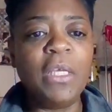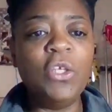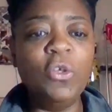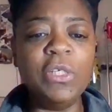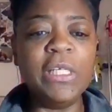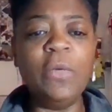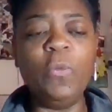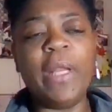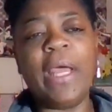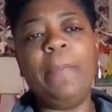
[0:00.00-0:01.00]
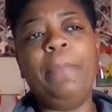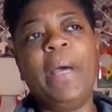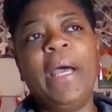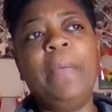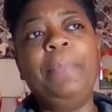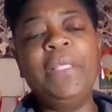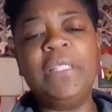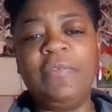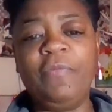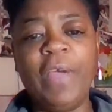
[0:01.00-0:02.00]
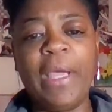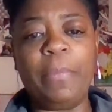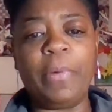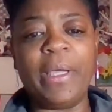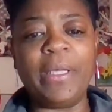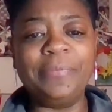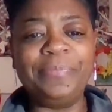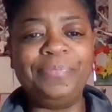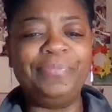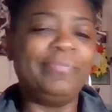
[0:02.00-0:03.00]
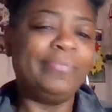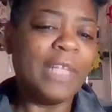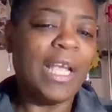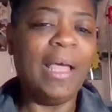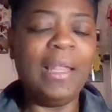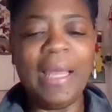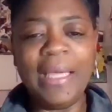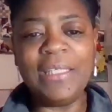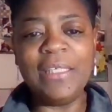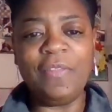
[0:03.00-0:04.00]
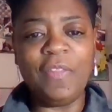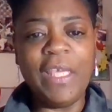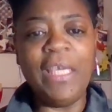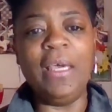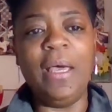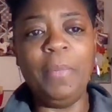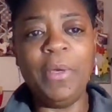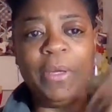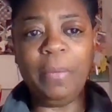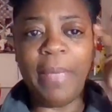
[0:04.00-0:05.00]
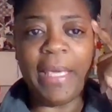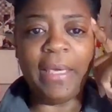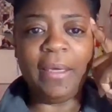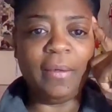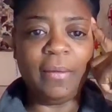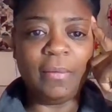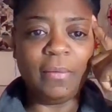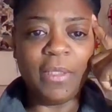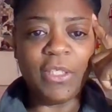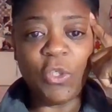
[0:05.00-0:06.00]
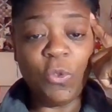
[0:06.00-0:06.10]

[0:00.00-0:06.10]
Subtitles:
Usually when I buy a piece of fabric, I like to think I'm going to make a